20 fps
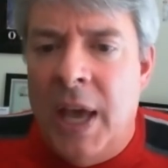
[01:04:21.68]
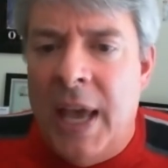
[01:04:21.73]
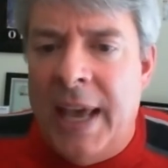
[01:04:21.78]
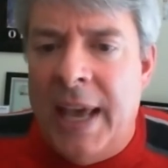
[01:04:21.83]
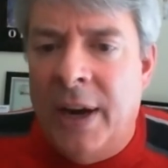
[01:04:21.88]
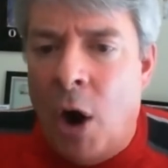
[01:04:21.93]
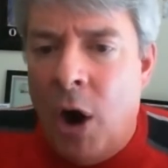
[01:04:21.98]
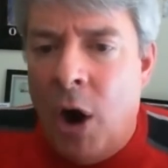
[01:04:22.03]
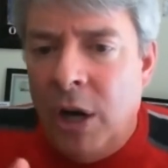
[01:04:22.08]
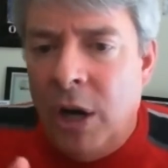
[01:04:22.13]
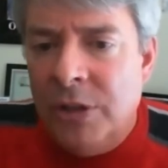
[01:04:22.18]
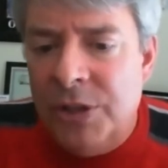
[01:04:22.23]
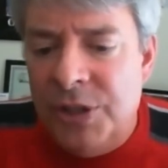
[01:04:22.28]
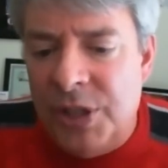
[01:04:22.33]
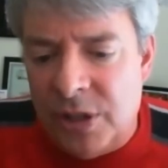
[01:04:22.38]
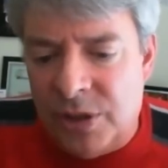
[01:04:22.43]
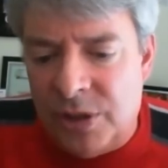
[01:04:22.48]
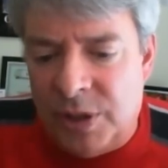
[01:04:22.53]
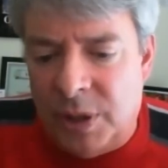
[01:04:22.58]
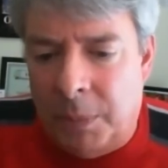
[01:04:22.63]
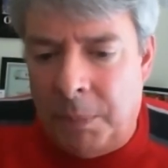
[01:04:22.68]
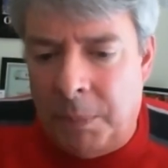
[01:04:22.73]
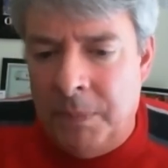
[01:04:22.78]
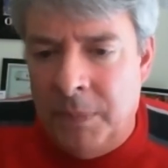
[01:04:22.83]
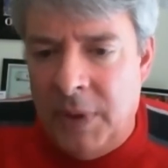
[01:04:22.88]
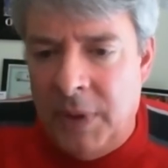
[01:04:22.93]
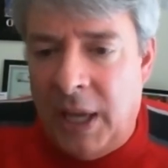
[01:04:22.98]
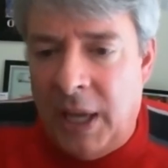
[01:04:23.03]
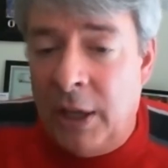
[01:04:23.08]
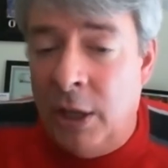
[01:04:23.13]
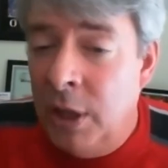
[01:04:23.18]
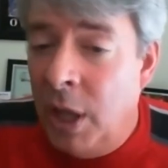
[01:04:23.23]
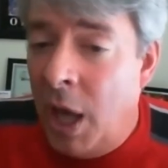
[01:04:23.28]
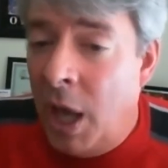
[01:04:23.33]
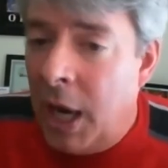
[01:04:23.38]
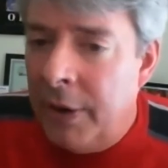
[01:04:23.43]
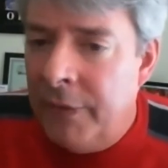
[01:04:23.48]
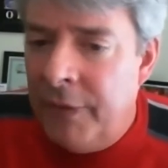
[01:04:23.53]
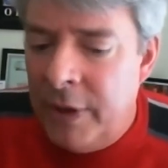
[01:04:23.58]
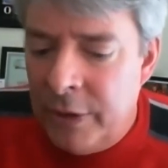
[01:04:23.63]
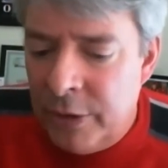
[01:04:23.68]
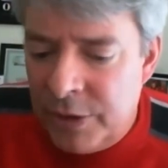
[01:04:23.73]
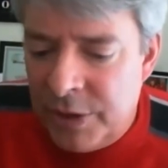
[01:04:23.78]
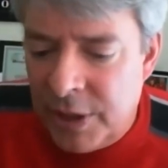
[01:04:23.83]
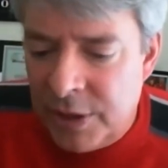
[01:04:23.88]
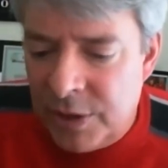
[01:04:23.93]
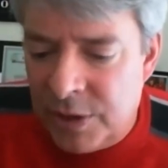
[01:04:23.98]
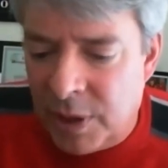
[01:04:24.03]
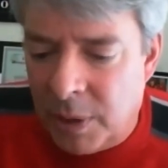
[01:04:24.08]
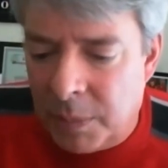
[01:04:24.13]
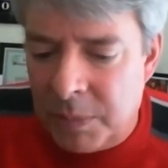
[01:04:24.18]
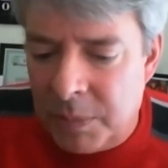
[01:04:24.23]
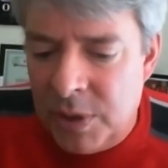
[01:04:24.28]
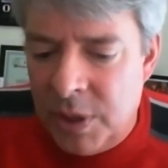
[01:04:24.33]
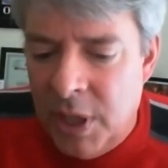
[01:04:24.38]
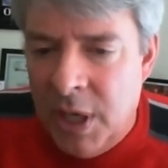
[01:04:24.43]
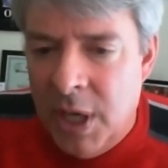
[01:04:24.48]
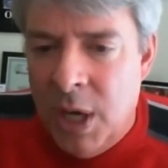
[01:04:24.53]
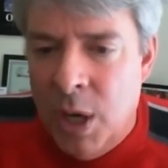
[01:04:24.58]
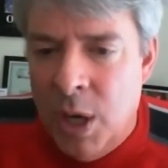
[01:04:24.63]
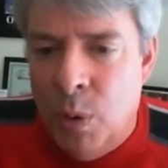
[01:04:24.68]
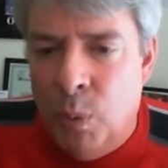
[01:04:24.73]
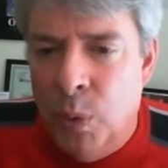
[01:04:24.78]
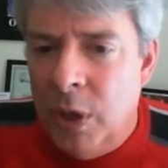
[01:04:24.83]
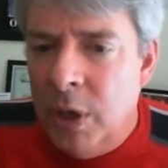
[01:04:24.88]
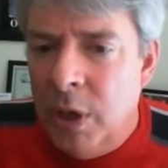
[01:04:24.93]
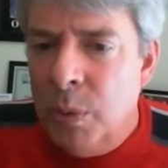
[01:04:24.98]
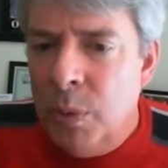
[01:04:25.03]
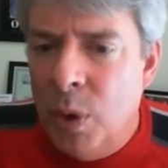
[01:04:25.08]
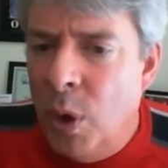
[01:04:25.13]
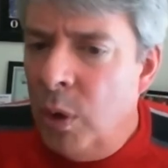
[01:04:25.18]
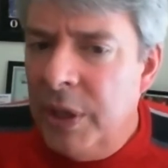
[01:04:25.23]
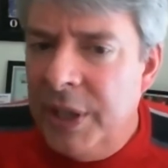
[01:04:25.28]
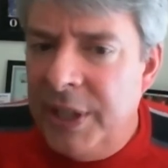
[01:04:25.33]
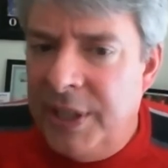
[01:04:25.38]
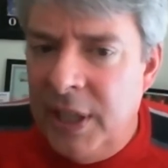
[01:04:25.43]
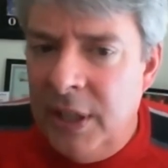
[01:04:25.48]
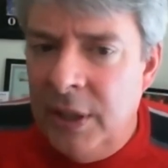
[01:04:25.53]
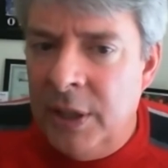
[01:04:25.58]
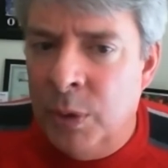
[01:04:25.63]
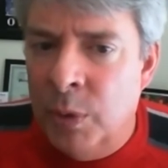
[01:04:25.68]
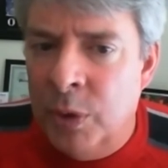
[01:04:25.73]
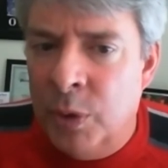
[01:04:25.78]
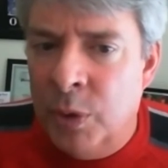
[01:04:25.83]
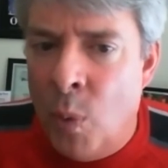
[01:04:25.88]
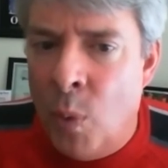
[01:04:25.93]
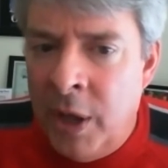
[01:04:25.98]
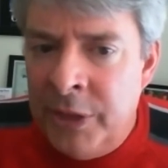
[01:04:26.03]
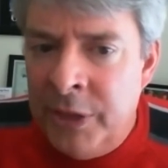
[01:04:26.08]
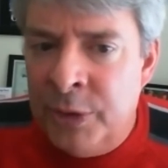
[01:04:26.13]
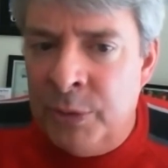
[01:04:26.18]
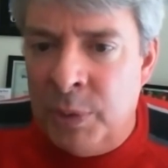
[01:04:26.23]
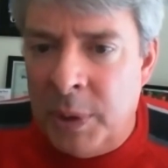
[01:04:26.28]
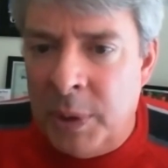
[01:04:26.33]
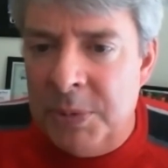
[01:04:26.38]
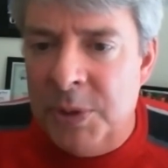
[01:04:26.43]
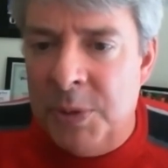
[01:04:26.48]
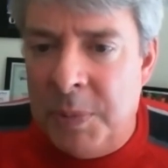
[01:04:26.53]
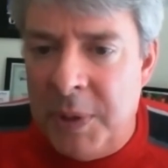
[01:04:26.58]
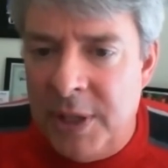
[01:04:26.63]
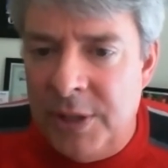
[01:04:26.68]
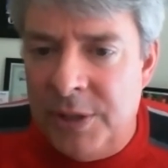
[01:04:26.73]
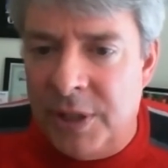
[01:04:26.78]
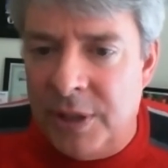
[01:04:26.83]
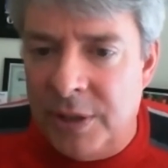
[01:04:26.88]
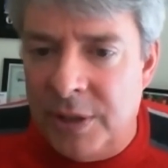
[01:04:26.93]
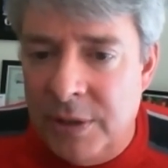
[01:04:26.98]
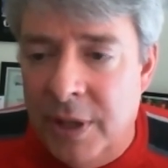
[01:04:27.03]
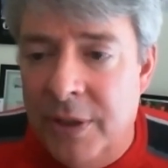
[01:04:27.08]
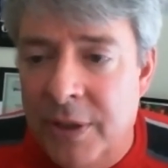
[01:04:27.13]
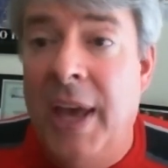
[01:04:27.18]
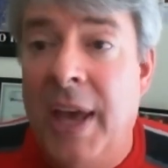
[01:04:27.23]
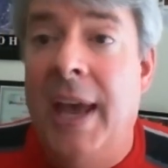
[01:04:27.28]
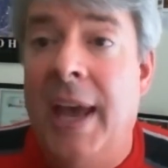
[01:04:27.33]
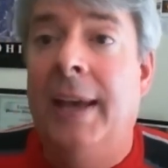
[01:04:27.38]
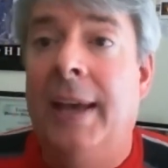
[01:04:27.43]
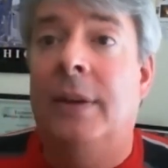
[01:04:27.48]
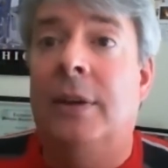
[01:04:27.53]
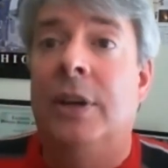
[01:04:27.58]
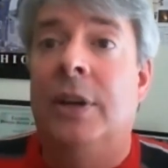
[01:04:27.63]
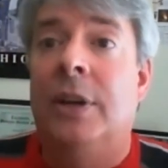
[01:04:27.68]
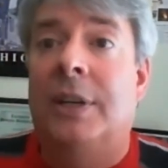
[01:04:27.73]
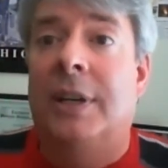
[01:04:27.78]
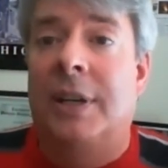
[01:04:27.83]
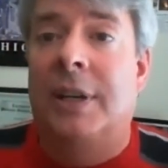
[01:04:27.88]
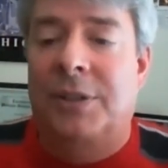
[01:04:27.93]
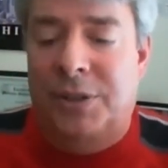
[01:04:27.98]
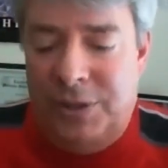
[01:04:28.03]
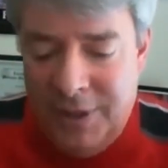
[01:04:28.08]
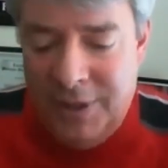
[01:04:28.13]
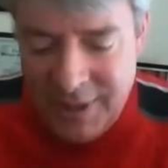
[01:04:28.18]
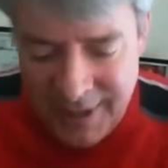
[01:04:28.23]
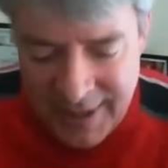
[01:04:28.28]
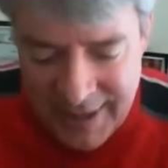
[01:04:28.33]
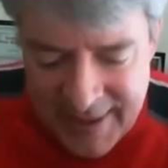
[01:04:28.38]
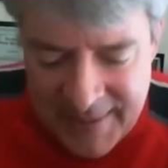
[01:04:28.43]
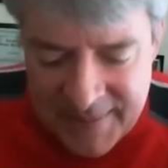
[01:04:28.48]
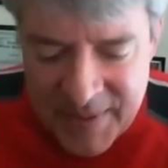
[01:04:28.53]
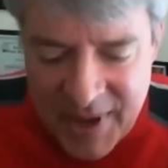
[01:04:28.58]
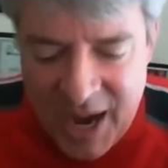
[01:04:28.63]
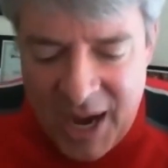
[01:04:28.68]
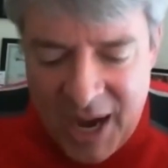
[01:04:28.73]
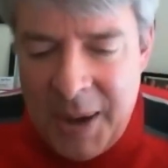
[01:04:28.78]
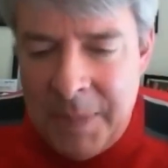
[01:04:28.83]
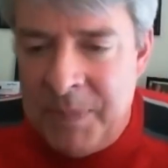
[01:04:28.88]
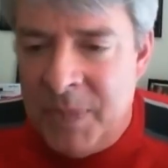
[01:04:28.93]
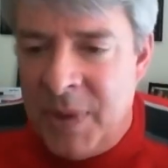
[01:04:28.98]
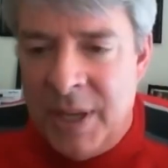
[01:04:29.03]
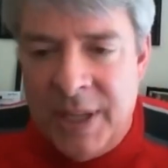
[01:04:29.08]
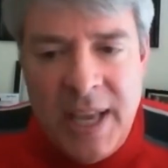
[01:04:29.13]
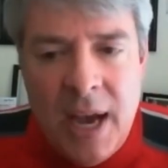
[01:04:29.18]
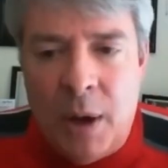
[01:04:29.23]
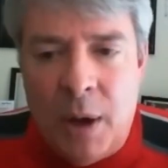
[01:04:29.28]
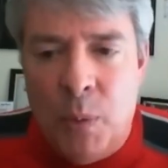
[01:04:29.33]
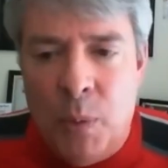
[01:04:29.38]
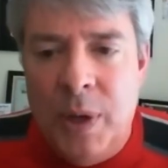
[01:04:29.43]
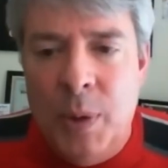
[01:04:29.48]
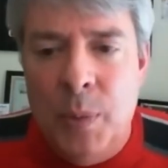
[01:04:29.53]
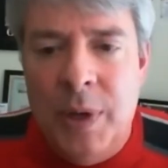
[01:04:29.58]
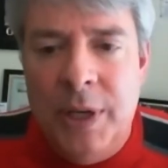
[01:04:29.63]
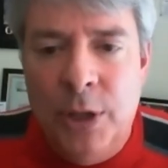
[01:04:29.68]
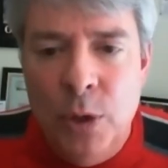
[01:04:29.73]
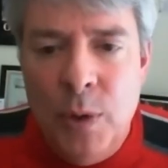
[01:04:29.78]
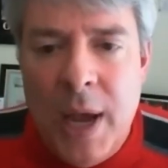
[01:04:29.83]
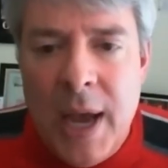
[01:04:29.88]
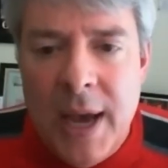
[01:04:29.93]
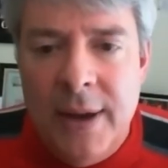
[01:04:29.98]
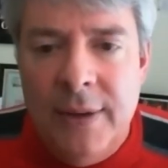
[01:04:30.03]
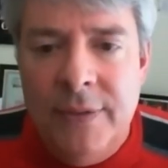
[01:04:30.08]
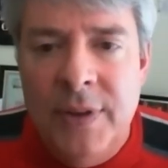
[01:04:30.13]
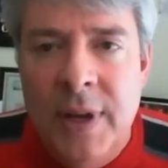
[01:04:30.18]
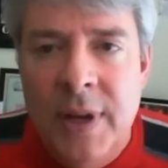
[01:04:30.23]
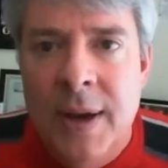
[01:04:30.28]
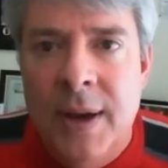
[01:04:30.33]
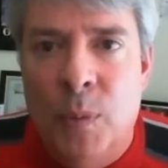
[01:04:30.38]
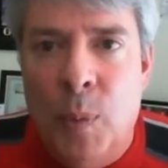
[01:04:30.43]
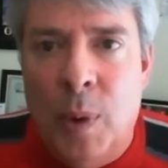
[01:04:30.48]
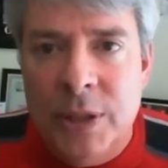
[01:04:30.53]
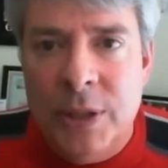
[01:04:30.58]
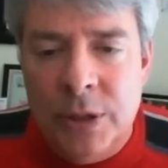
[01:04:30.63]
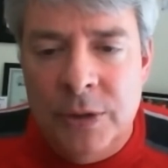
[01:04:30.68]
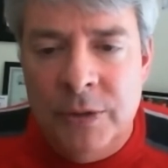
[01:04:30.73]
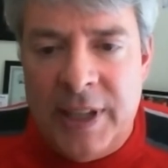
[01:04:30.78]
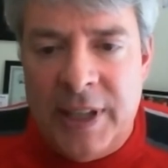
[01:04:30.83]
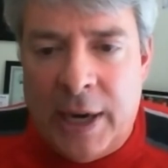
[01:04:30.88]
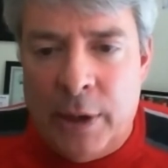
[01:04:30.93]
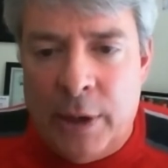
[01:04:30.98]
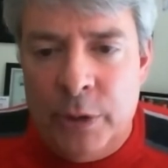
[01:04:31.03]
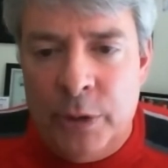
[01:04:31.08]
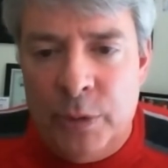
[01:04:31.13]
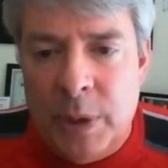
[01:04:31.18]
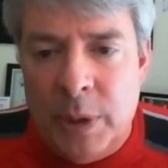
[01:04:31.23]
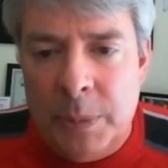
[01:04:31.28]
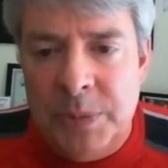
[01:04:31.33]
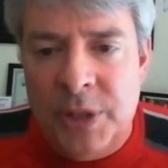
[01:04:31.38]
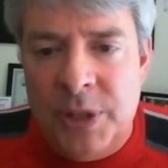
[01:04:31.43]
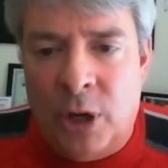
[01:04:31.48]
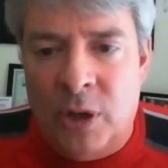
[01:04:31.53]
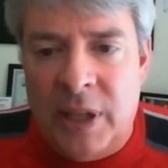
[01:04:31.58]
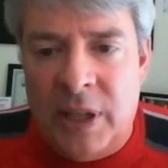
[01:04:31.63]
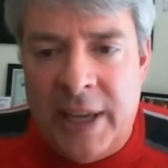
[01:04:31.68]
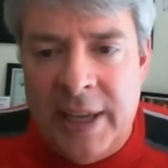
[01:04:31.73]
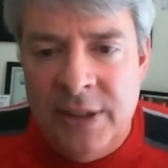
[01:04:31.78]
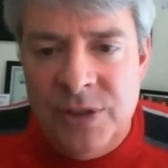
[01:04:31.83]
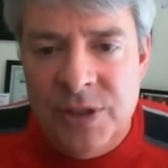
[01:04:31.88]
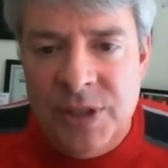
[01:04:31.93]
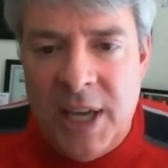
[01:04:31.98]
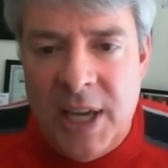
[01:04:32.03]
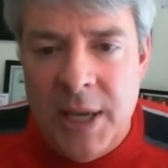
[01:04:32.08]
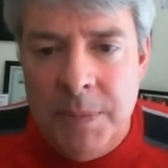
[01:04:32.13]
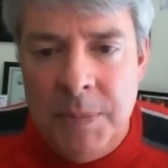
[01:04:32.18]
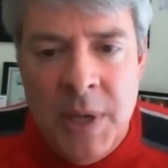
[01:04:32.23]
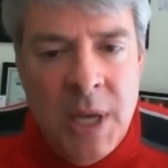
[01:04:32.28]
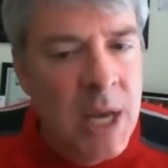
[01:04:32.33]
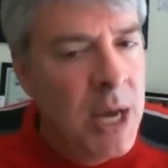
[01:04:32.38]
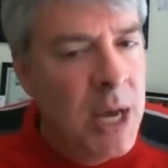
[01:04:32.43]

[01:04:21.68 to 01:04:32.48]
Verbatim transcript: In our system, like a lot of other systems, we're only dealing with one thrip species. Thank goodness um, yeah, we, we do have Western flower thrips in our landscape.